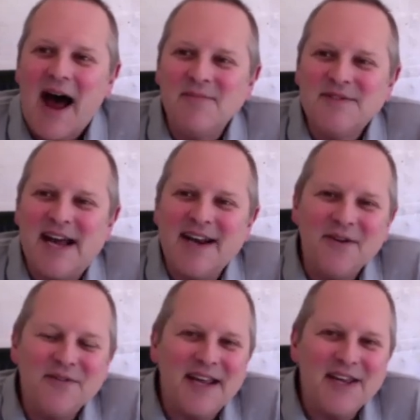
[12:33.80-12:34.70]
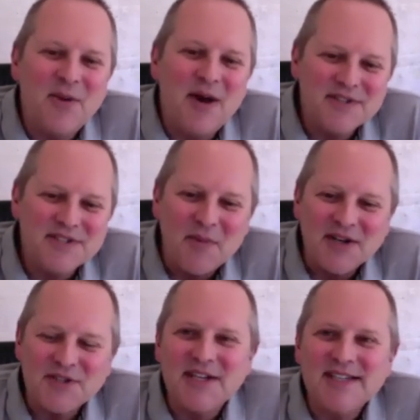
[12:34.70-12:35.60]
Danilo, thank you ever so
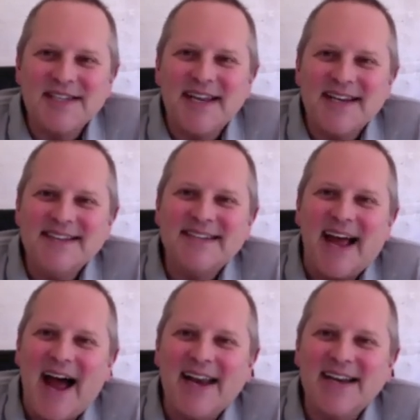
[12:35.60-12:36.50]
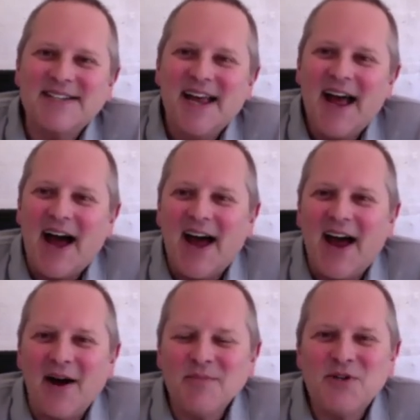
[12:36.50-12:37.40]
much indeed. And
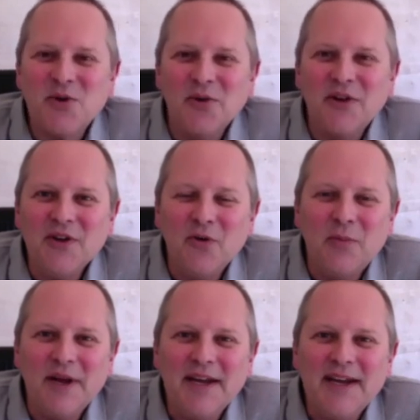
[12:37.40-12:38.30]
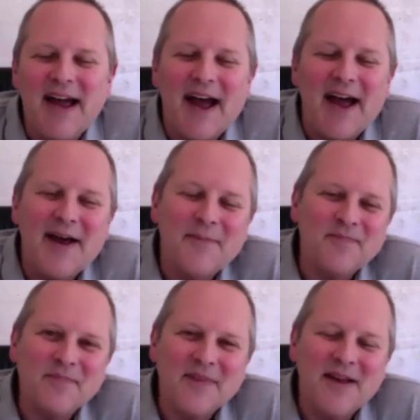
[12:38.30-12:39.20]
I'm sure that you'll be
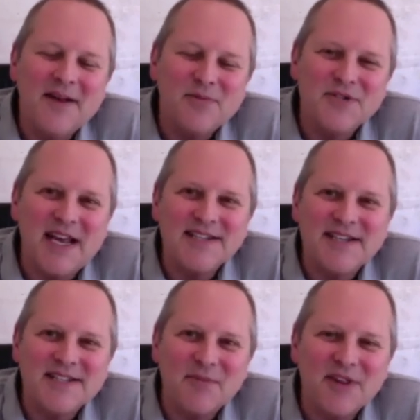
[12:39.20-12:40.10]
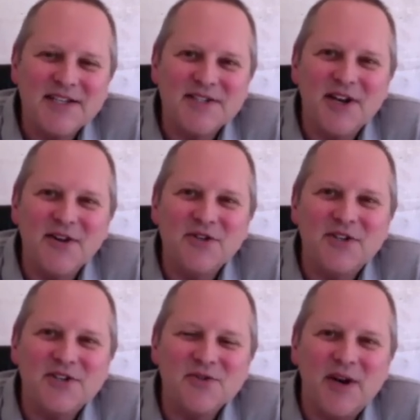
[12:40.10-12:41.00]
presenting some of these
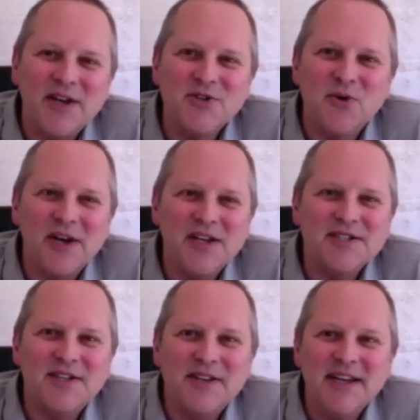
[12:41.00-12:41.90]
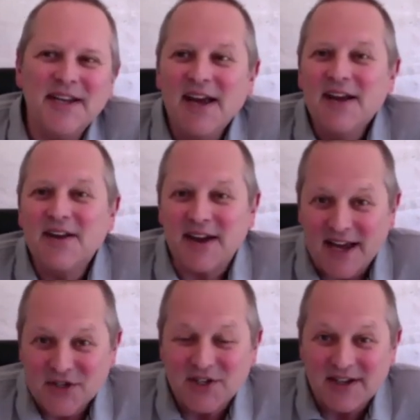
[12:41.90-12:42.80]
solutions when you're joining us at the
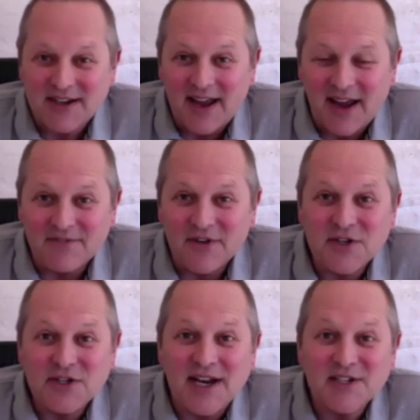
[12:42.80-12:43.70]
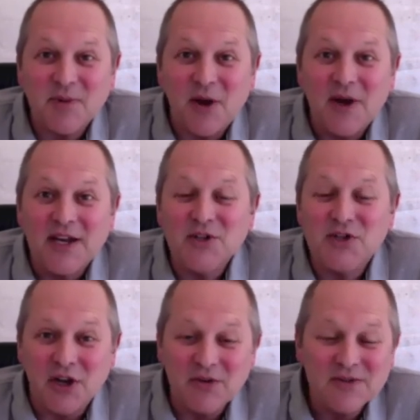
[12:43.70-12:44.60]
Connection Virtual Expo in
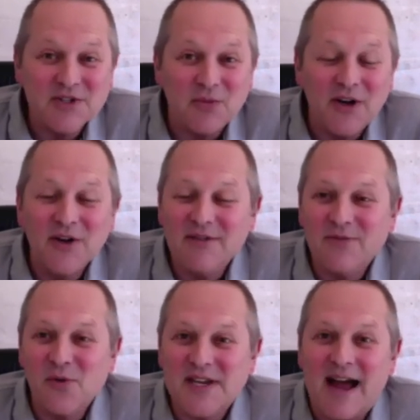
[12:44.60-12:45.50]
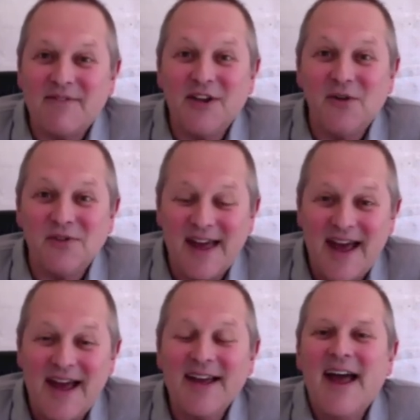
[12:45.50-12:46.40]
June. So we're looking forward to having you there.